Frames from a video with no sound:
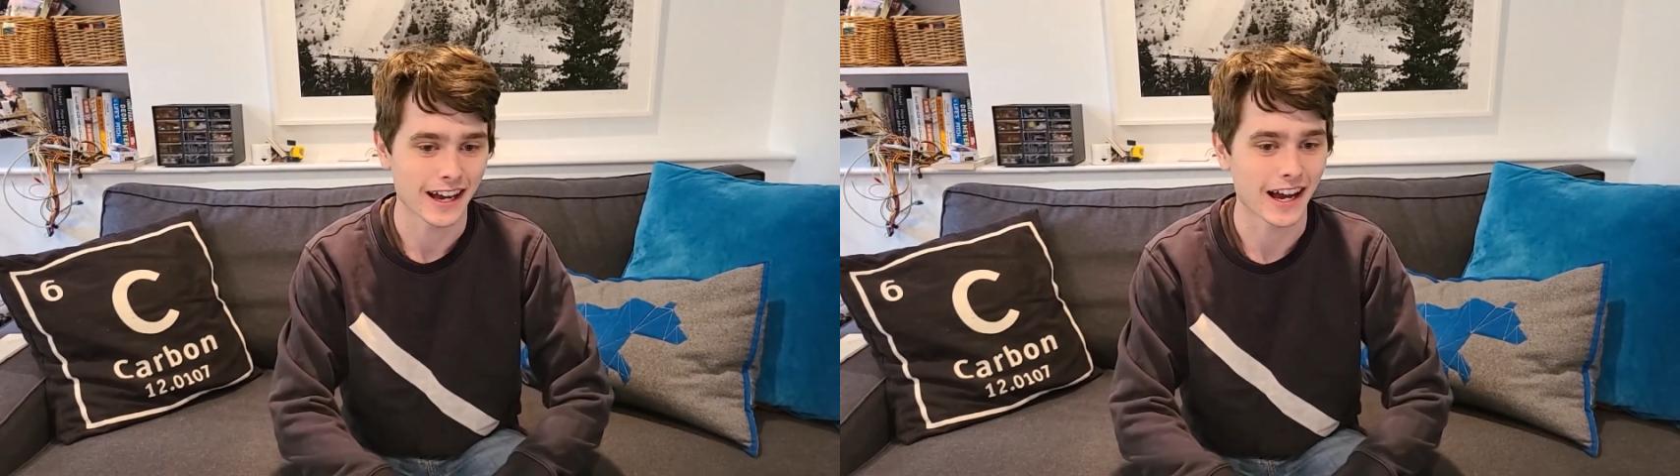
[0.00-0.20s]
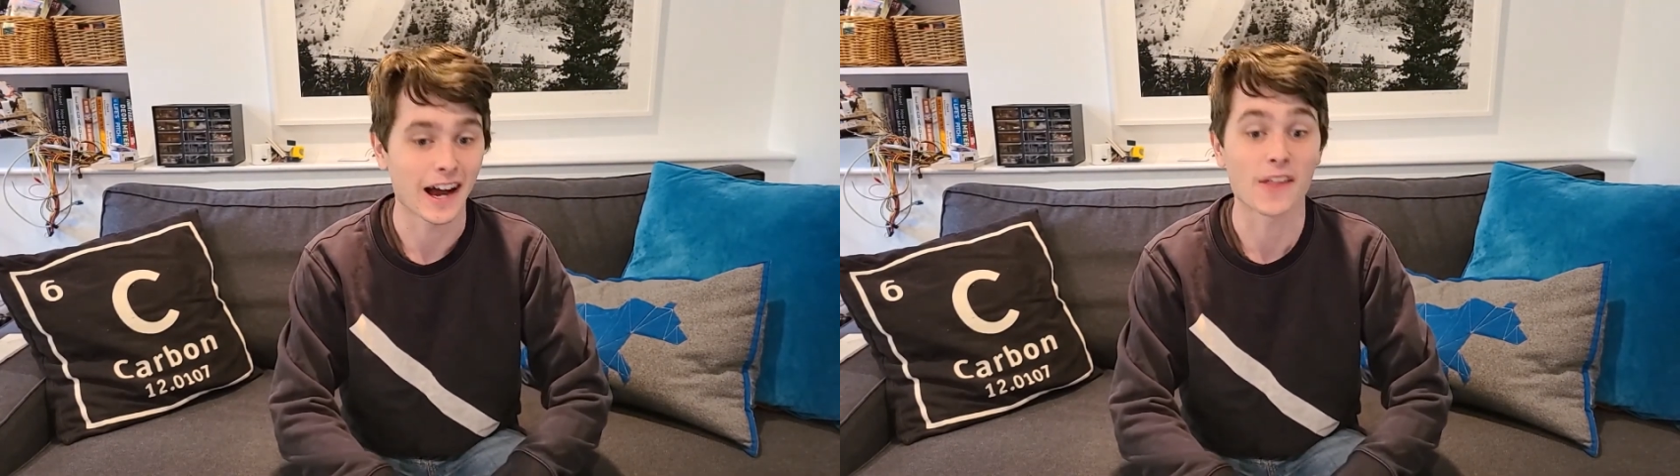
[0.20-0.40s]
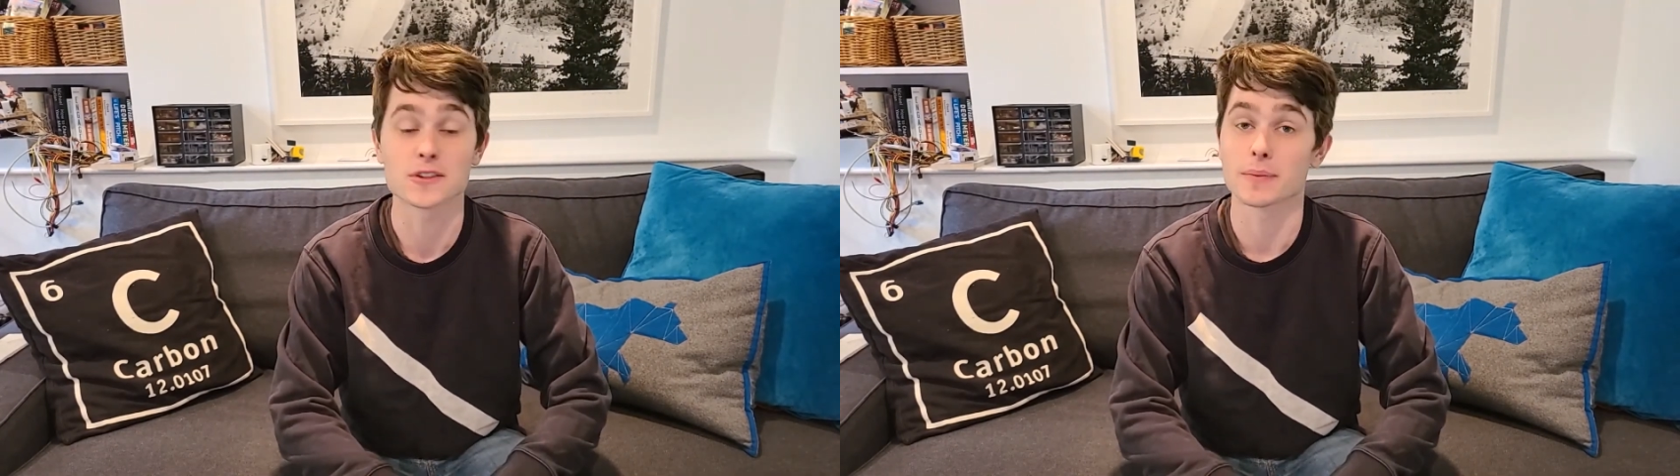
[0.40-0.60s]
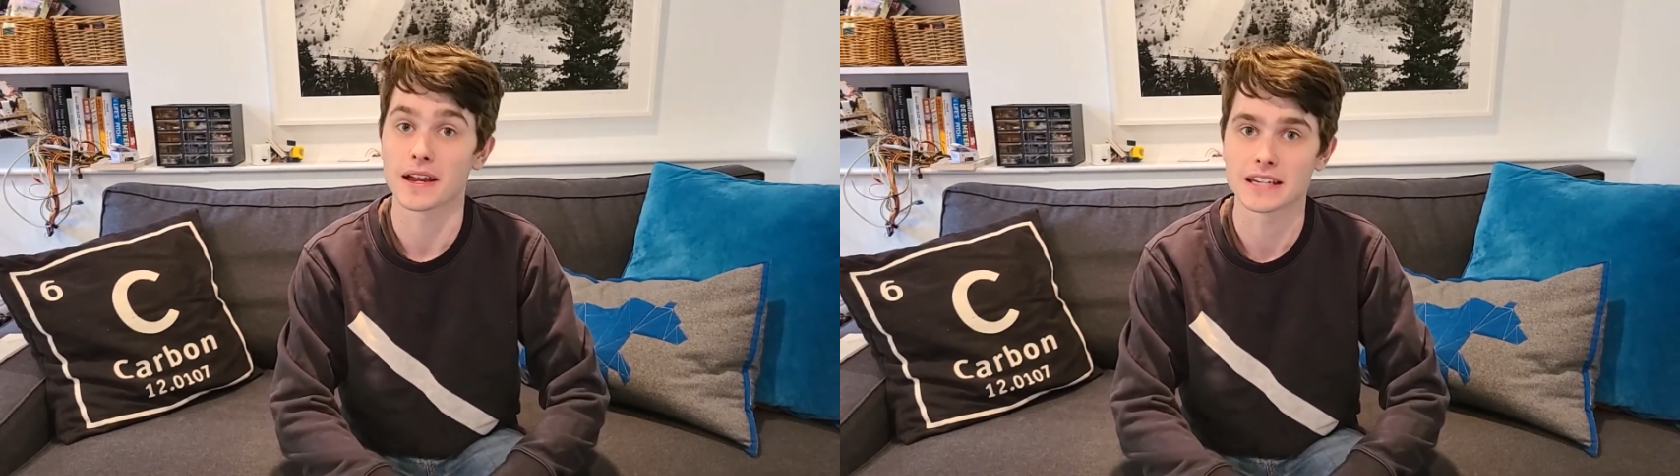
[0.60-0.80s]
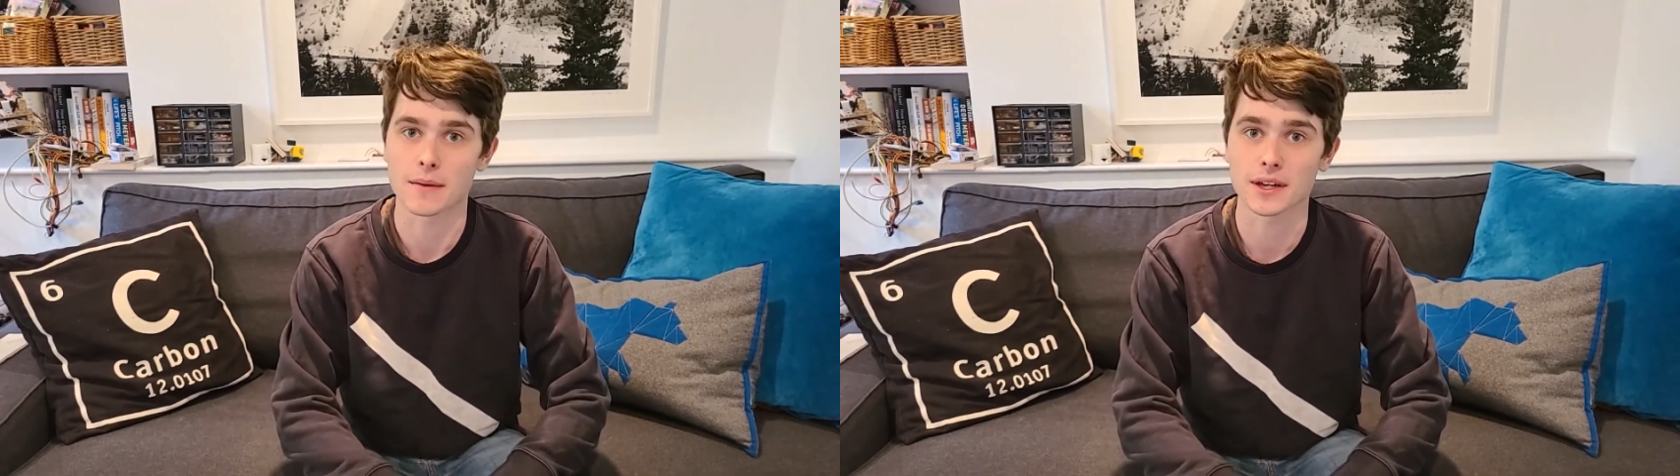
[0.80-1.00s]
there's a
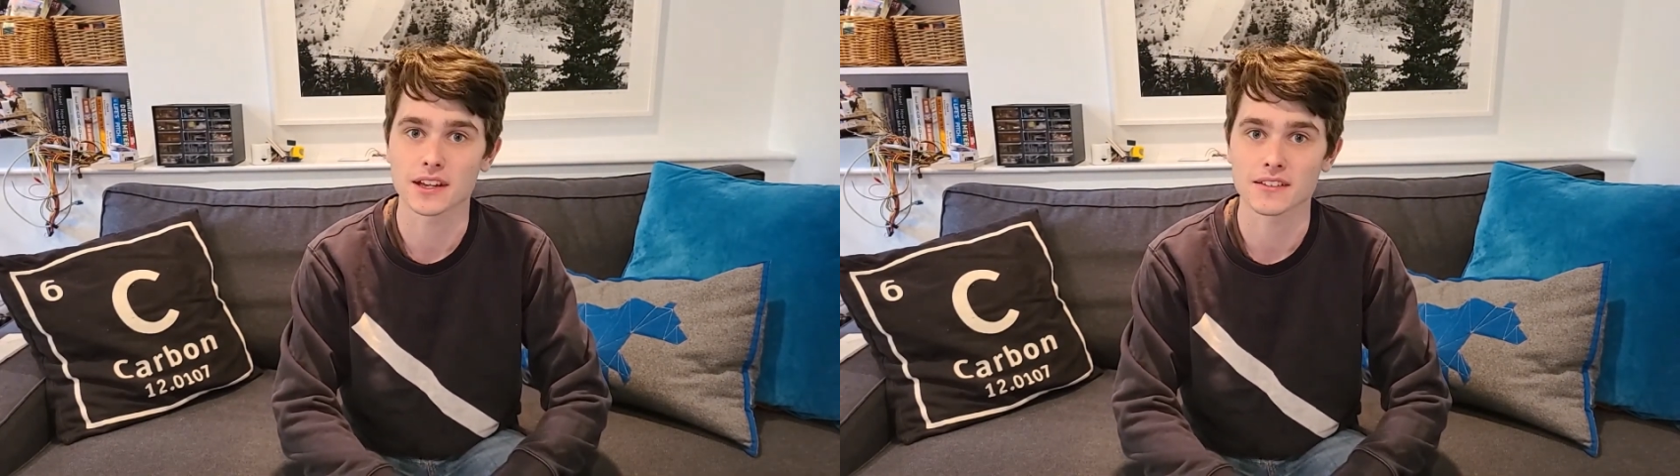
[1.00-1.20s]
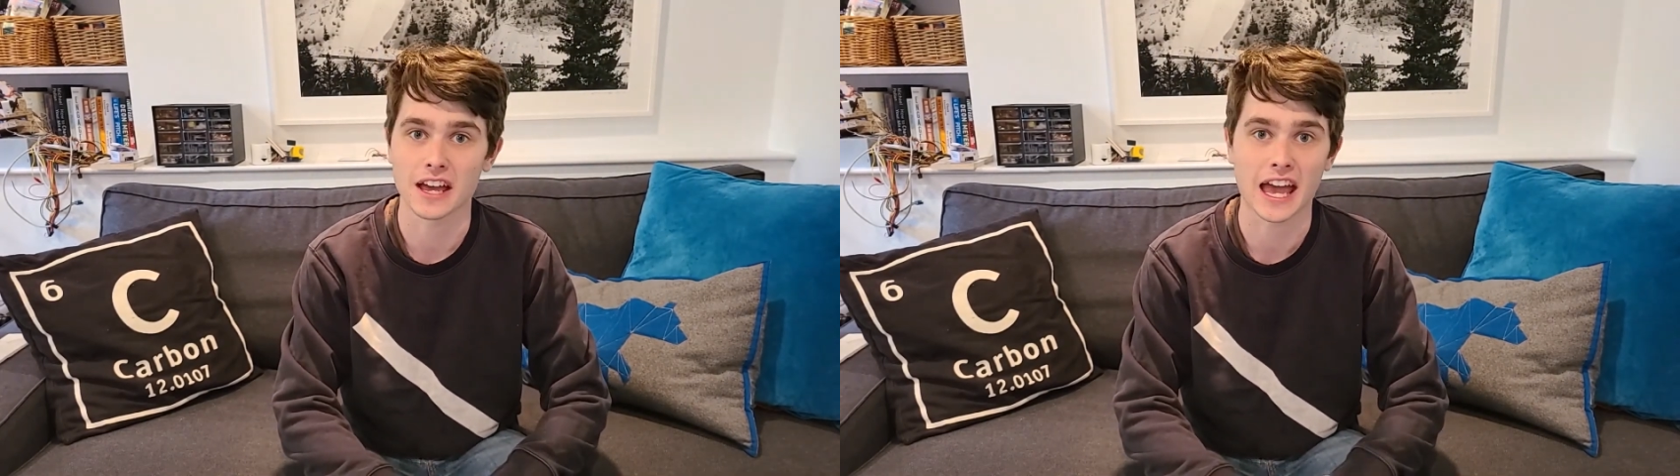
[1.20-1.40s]
pandemic,